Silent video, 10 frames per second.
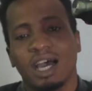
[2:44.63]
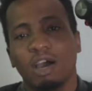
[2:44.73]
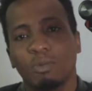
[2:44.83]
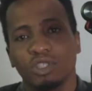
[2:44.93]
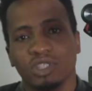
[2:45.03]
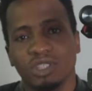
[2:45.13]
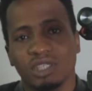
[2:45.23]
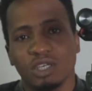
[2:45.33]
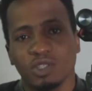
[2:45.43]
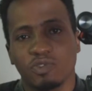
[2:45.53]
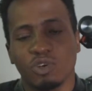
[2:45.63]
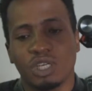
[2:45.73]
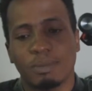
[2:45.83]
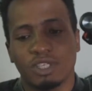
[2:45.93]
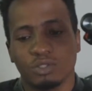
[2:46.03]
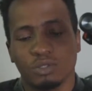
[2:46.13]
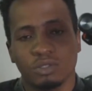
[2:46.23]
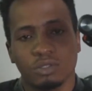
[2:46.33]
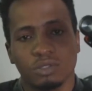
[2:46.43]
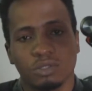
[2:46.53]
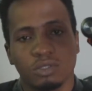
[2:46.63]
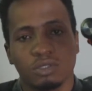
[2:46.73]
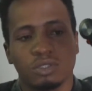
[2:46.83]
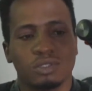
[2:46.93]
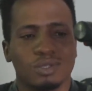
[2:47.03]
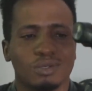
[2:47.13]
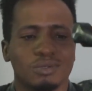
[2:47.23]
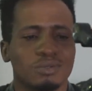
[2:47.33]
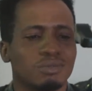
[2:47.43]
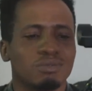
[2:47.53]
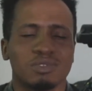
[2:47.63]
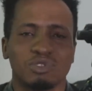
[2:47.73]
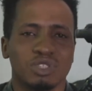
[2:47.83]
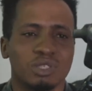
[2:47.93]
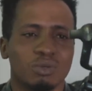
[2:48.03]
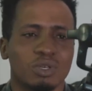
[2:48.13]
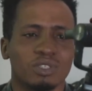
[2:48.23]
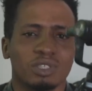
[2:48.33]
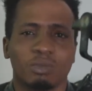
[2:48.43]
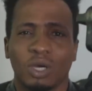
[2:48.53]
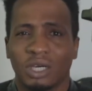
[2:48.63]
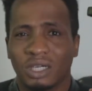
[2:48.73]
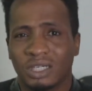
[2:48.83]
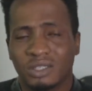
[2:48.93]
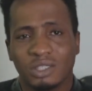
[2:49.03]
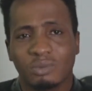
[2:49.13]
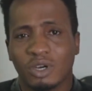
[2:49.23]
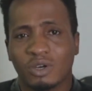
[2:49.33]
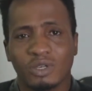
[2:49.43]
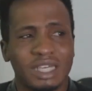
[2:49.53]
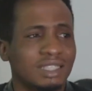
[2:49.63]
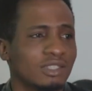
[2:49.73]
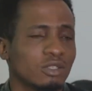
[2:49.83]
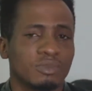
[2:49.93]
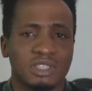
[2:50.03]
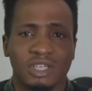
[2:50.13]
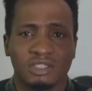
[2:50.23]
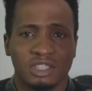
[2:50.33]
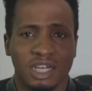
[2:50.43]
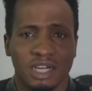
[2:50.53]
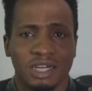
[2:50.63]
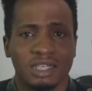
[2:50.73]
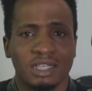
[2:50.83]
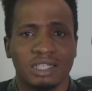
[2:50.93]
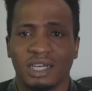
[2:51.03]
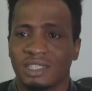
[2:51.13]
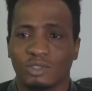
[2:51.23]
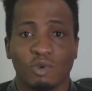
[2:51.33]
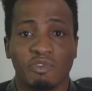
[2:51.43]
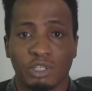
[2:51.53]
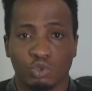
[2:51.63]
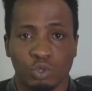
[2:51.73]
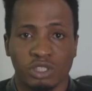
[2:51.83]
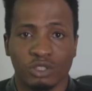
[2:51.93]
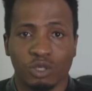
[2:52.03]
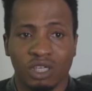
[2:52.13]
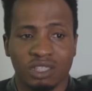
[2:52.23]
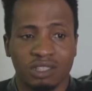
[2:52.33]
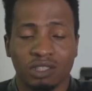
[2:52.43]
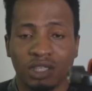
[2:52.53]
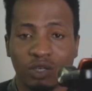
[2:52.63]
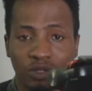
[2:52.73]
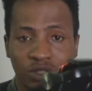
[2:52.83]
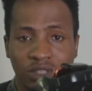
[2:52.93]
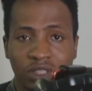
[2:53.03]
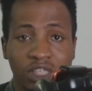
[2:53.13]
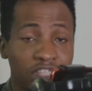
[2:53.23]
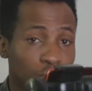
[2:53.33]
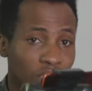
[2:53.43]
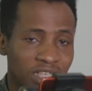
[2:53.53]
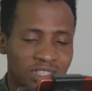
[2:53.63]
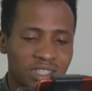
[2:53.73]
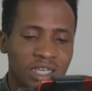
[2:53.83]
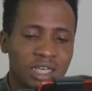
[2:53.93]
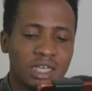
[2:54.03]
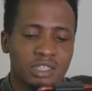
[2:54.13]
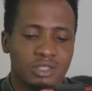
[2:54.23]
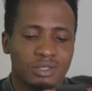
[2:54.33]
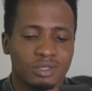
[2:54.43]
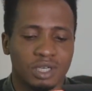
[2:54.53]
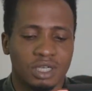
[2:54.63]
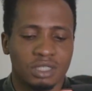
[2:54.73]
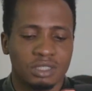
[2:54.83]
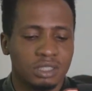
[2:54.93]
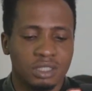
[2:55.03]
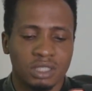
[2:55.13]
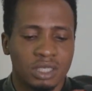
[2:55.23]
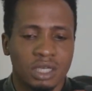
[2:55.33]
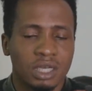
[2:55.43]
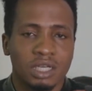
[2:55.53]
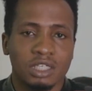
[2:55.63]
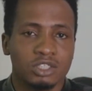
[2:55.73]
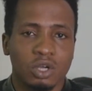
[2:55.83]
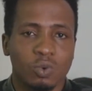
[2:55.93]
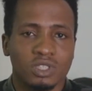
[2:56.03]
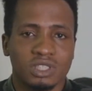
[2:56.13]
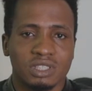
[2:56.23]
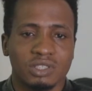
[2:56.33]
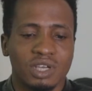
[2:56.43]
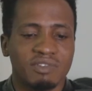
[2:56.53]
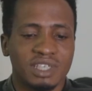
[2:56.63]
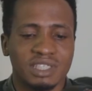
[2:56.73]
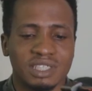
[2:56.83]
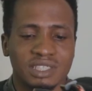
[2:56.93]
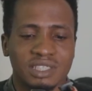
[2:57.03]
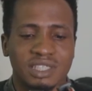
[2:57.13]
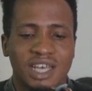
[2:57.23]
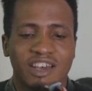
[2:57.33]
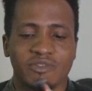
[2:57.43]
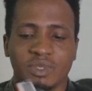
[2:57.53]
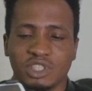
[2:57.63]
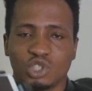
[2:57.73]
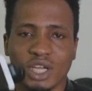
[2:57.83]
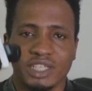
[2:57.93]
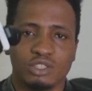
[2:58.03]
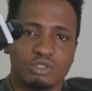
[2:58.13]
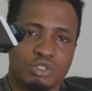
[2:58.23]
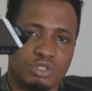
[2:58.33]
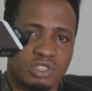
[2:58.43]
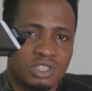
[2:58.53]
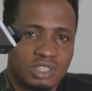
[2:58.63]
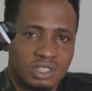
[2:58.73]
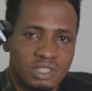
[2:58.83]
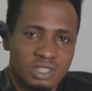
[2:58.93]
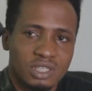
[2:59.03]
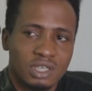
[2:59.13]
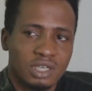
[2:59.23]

how much it sells for on Amazon. So it's ridiculous, about 80 something thousand naira. That's over $200 in dollars. So and it's not worth it. So ever since, I've been trying to use this